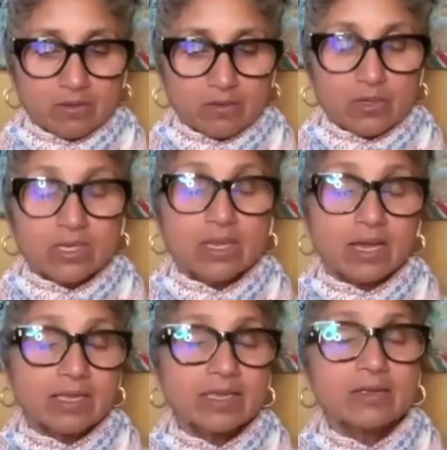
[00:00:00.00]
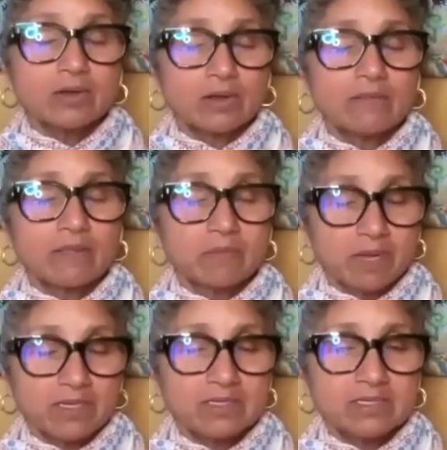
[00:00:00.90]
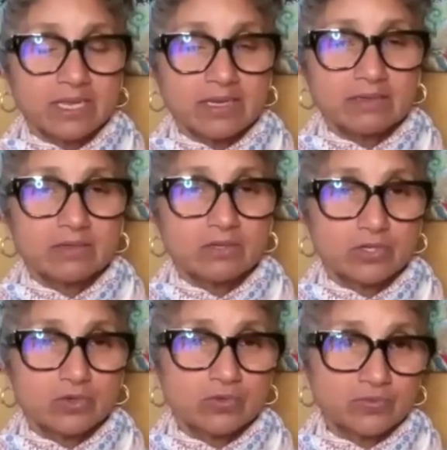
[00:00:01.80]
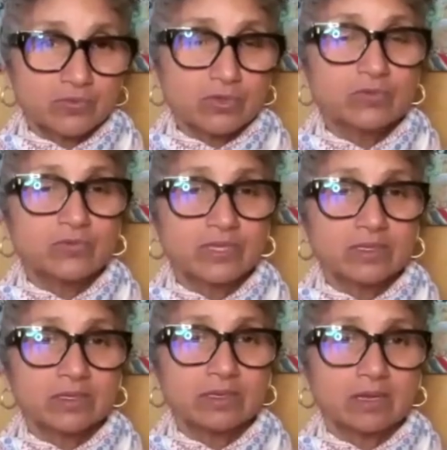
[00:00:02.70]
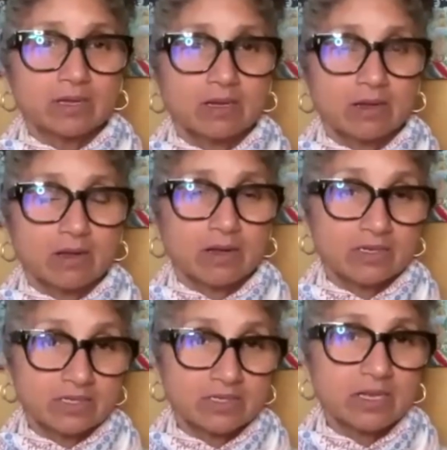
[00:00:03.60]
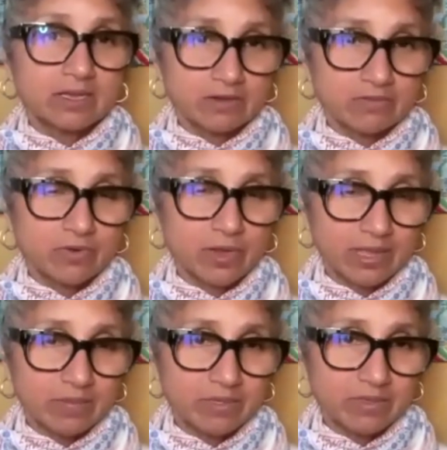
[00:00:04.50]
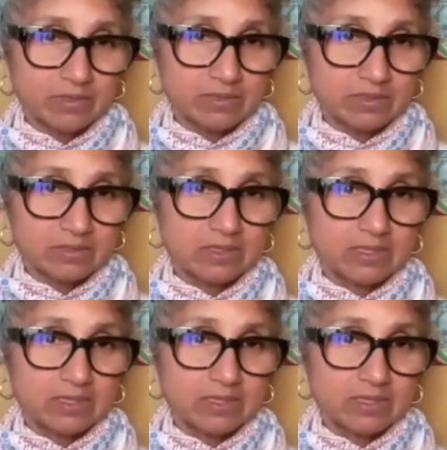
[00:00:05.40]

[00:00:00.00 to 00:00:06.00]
relying on the mundane to fulfill our desire for happiness